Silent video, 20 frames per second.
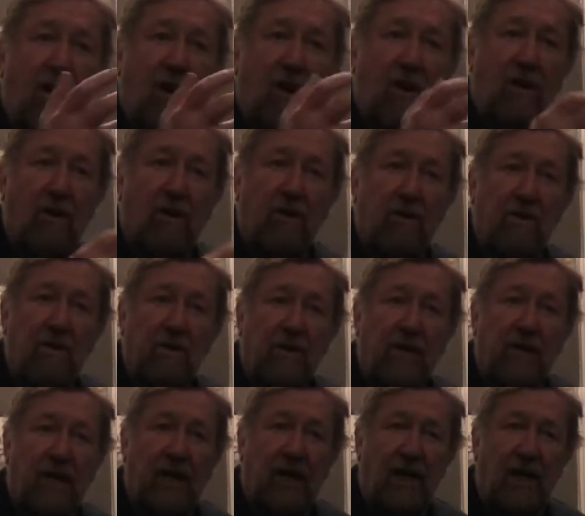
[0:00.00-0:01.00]
ho
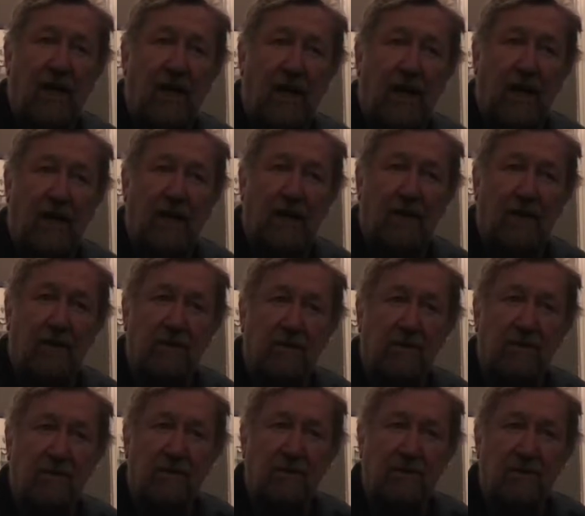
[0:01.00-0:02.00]
the
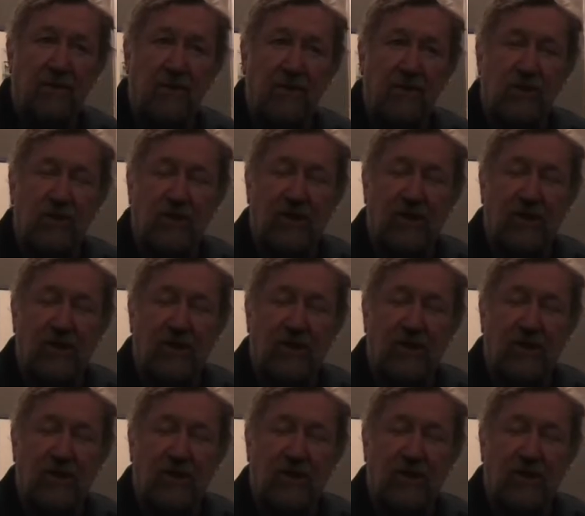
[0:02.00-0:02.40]
hounds?